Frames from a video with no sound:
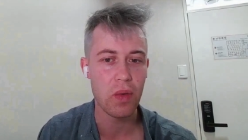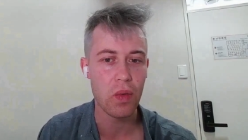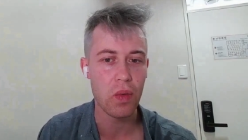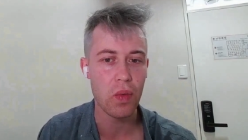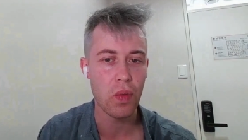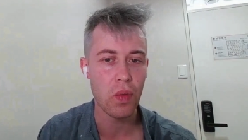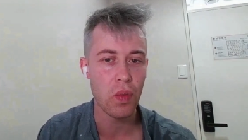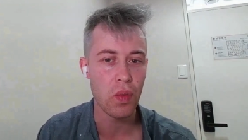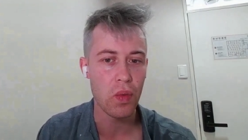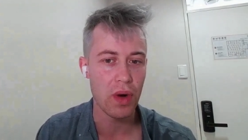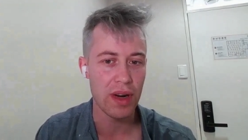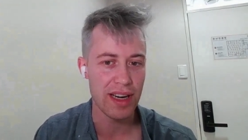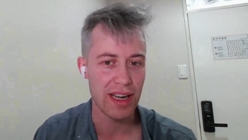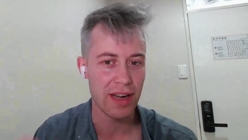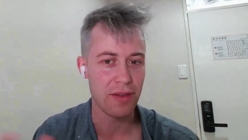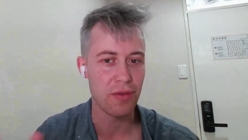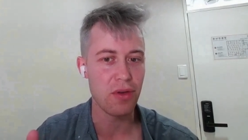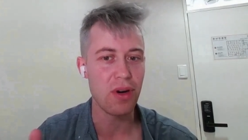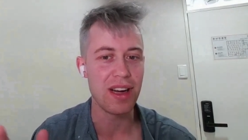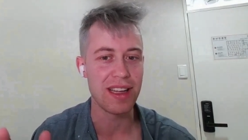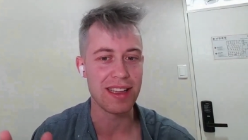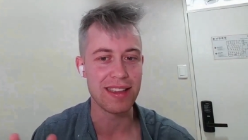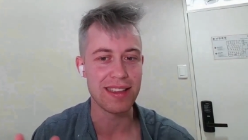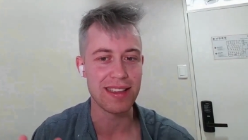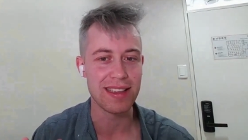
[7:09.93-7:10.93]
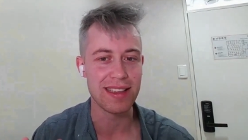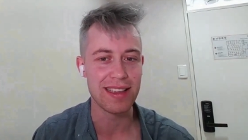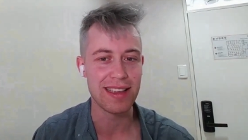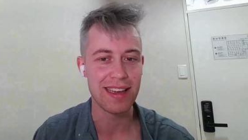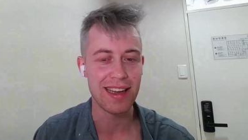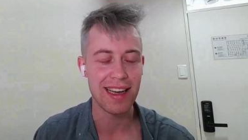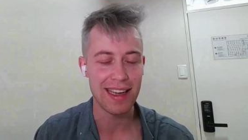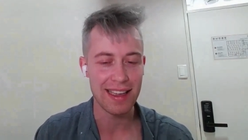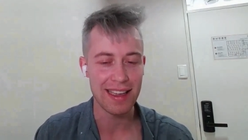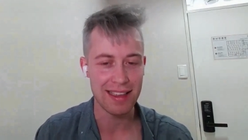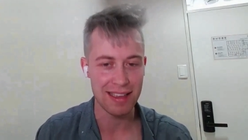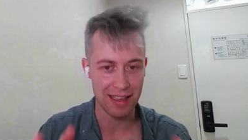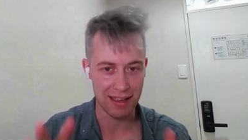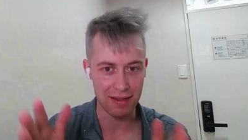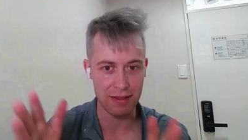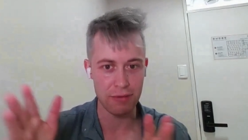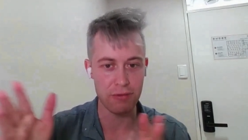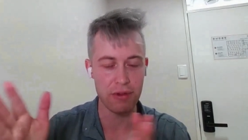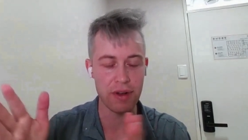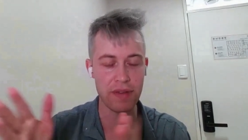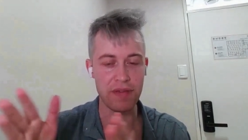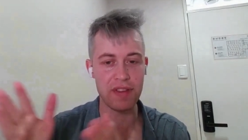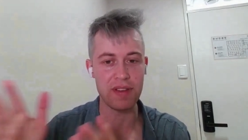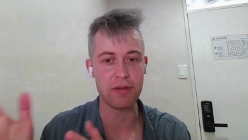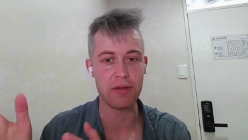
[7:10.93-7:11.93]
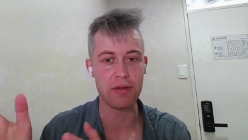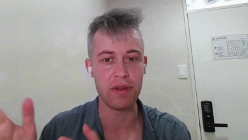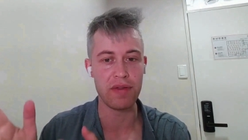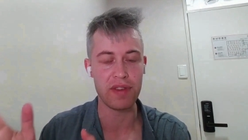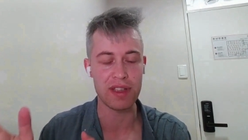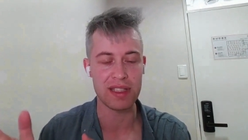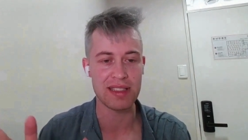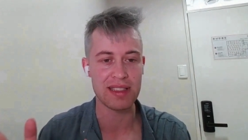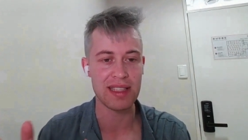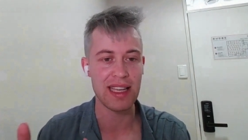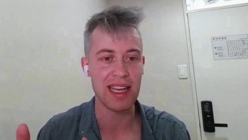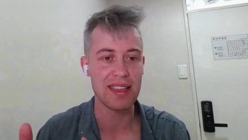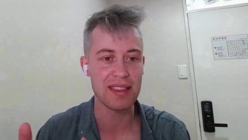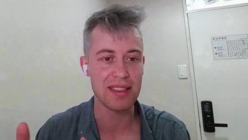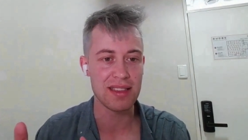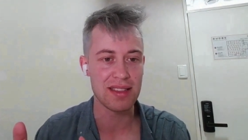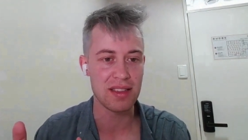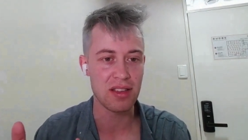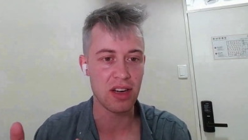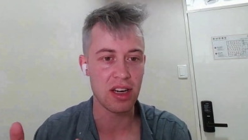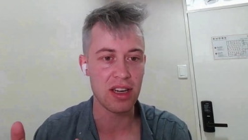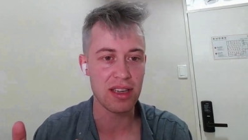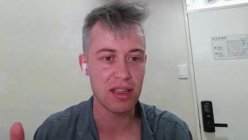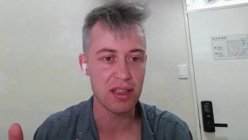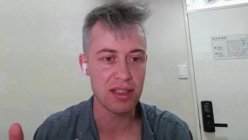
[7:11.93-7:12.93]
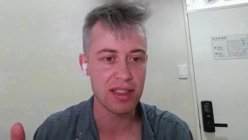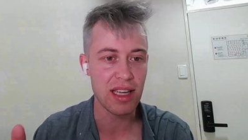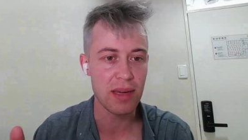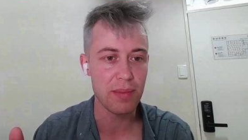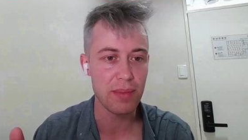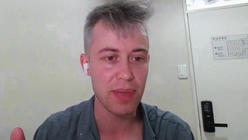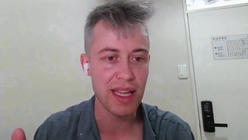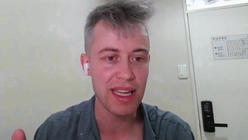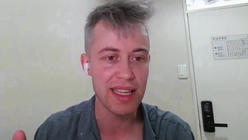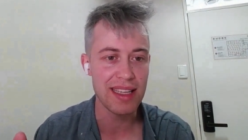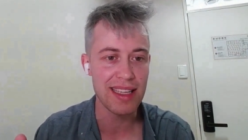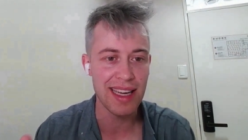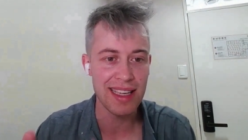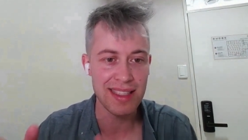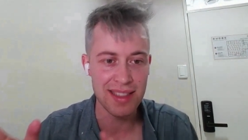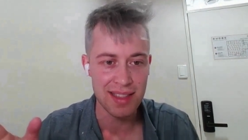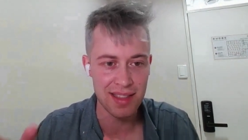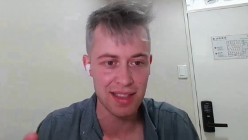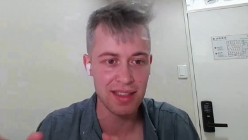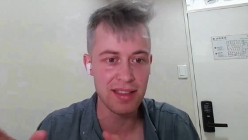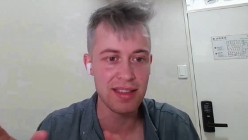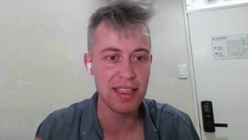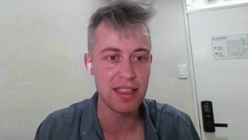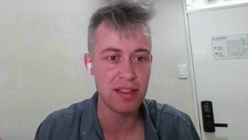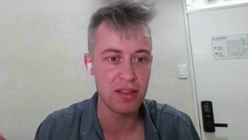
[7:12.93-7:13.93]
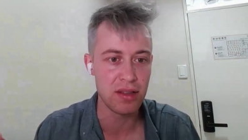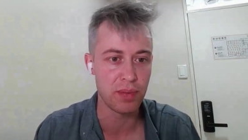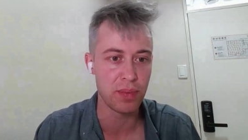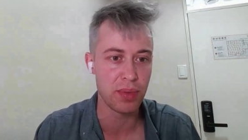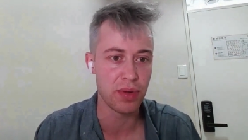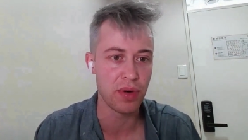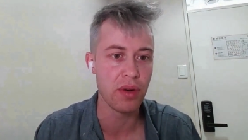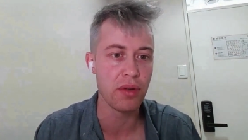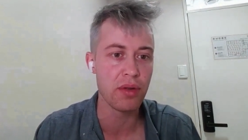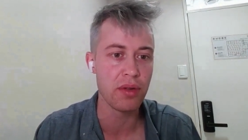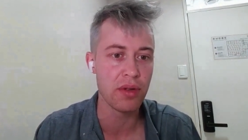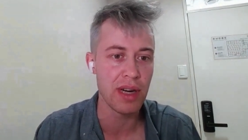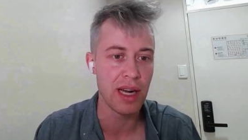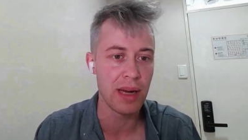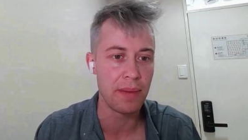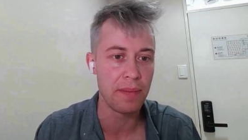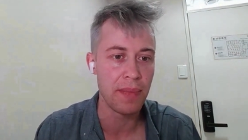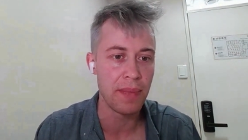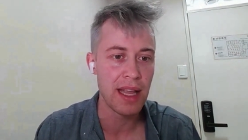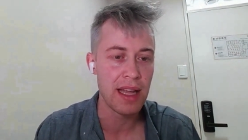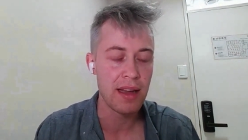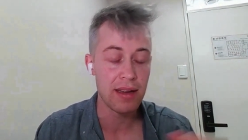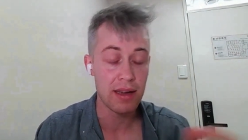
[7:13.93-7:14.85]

what I want. With a SaaS starter template, I still need to program.